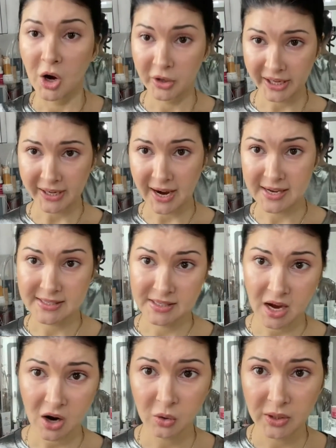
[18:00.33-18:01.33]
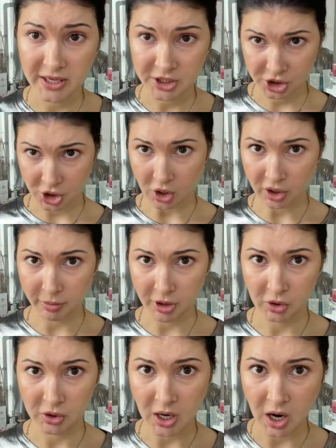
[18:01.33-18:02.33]
Okay guys, now let's talk
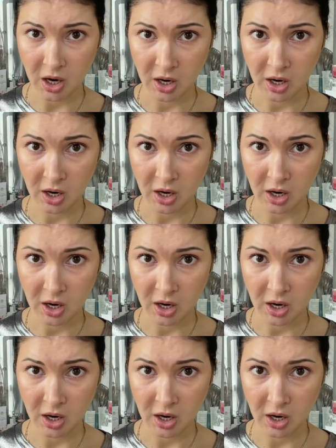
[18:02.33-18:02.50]
about